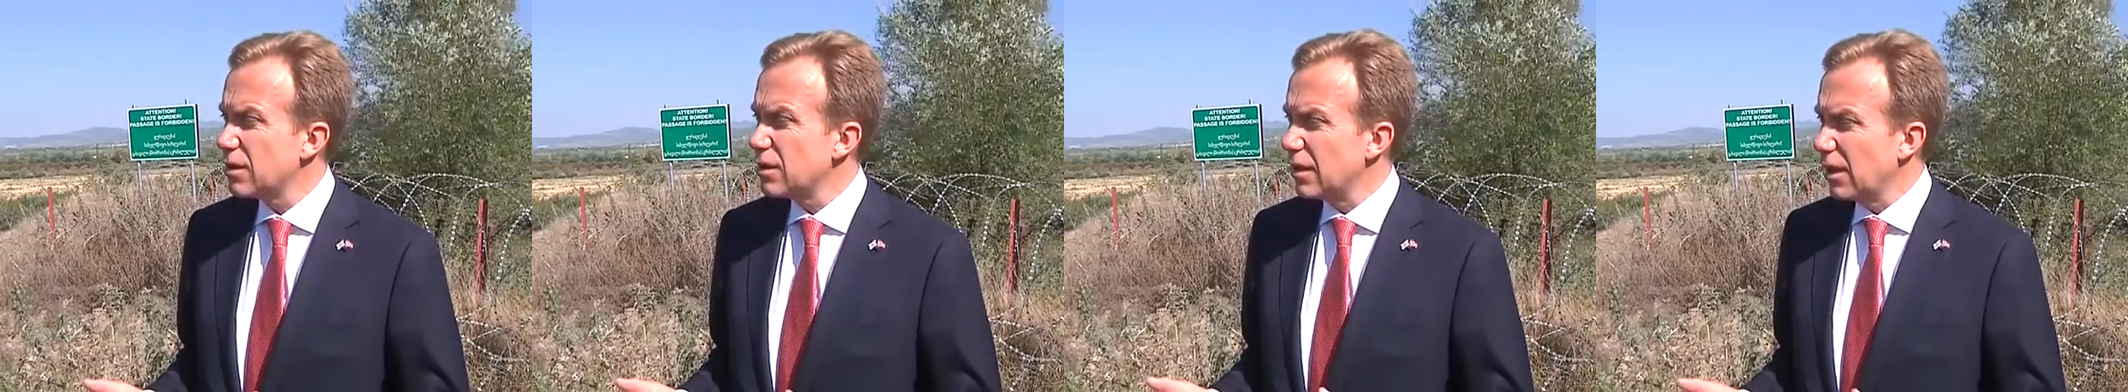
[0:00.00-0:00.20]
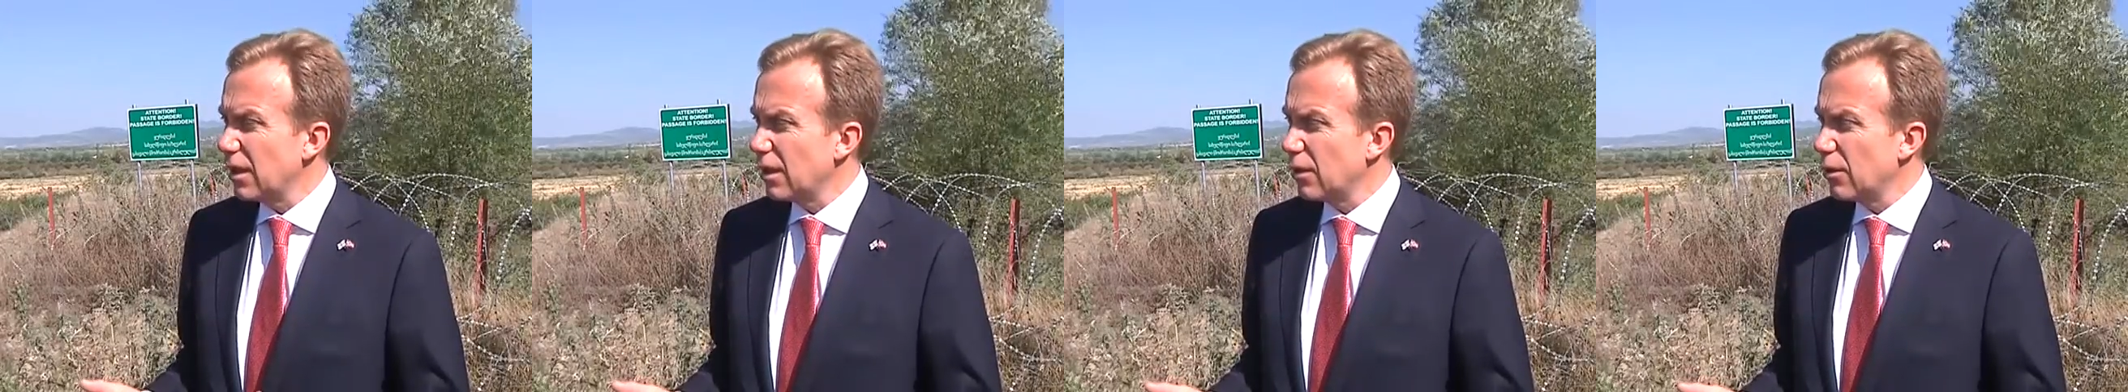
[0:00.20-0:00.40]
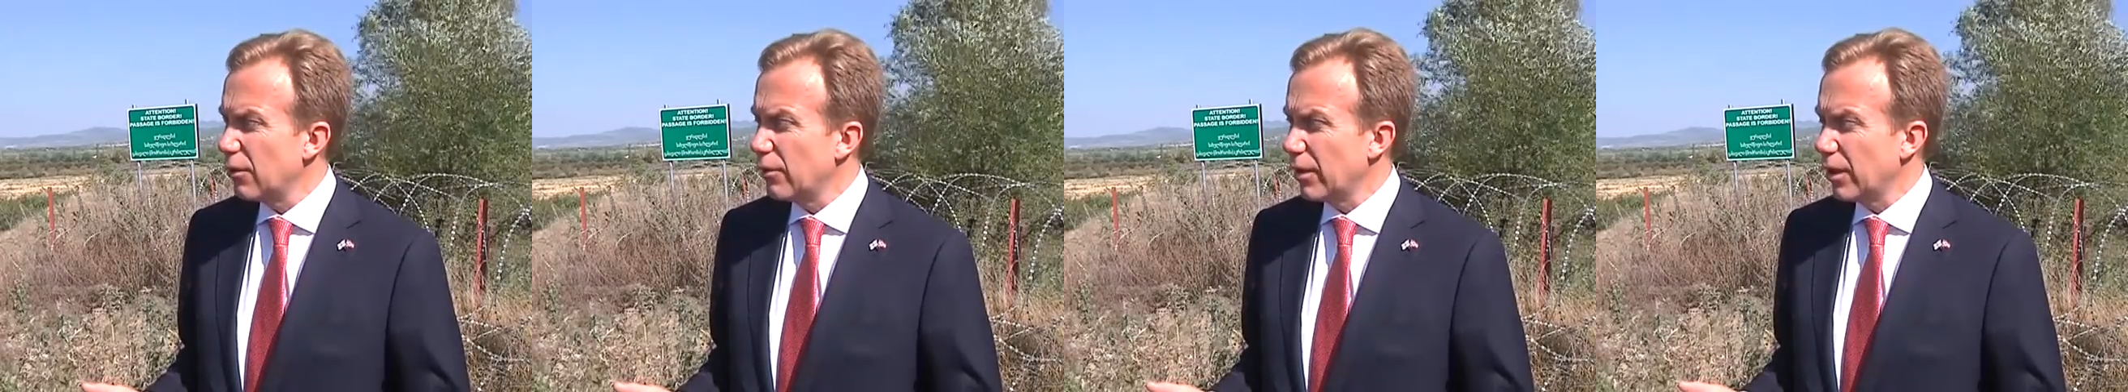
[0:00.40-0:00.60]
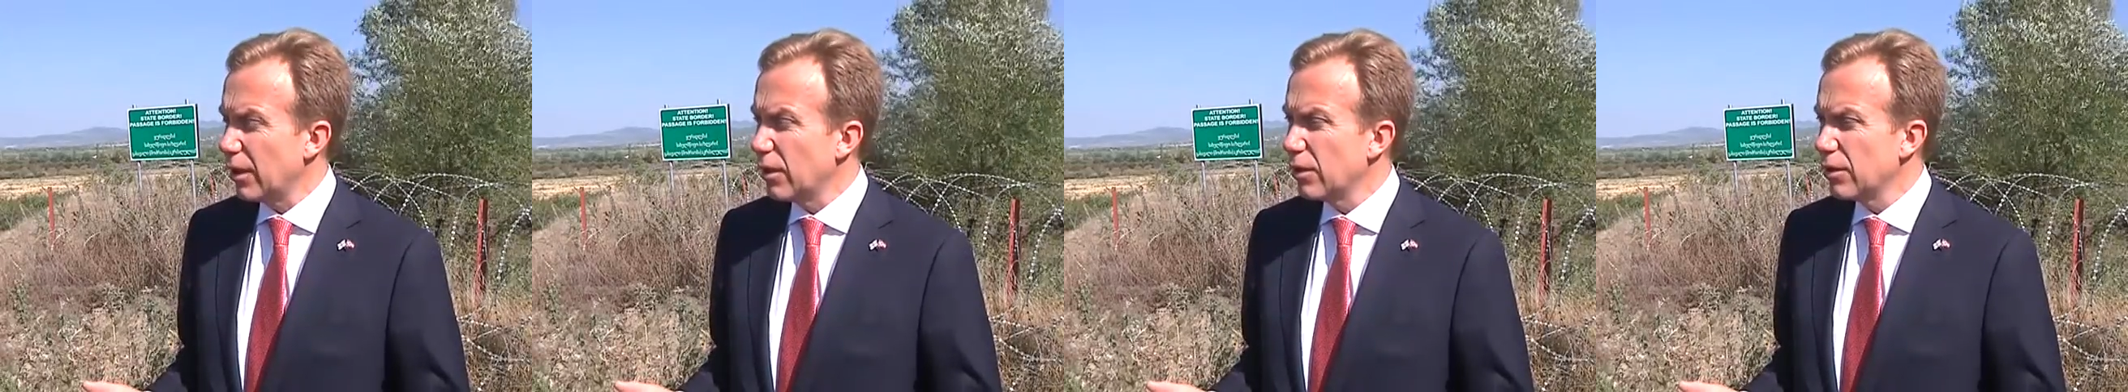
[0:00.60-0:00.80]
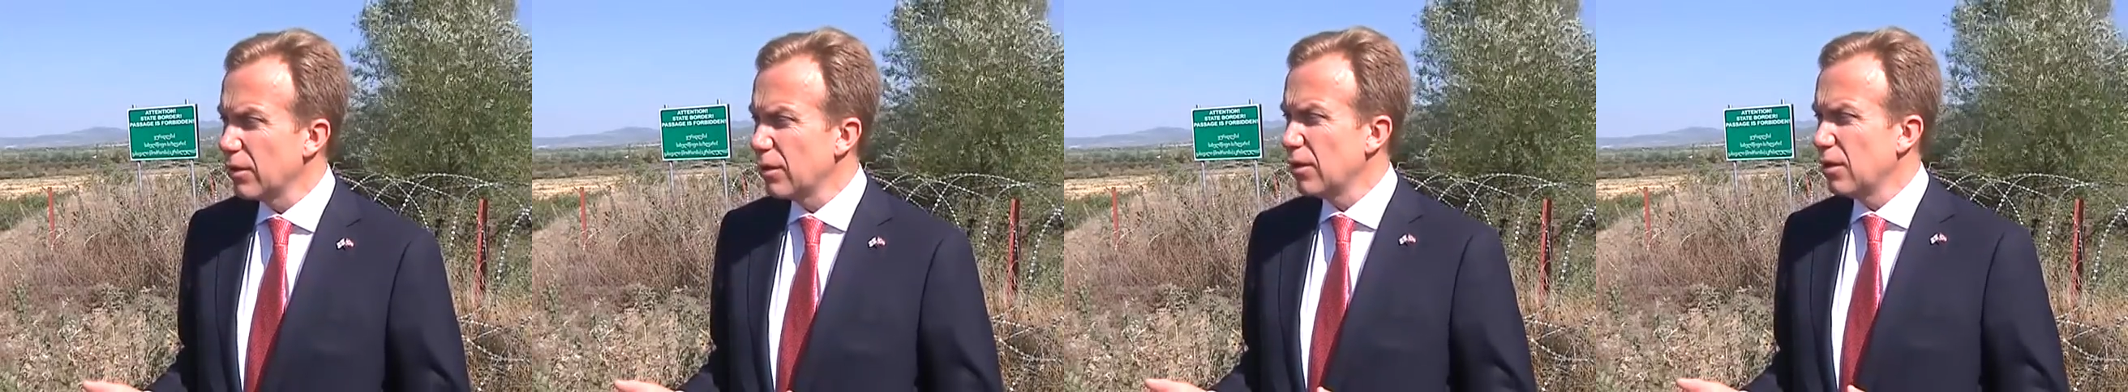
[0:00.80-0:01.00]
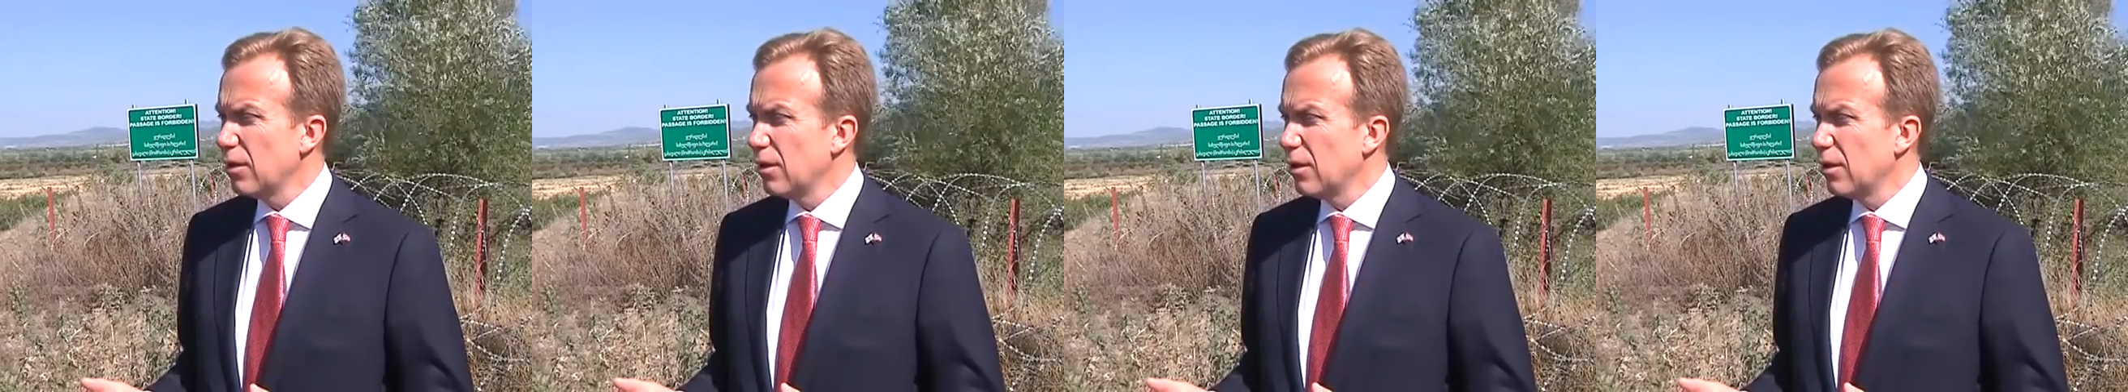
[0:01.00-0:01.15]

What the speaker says: still going on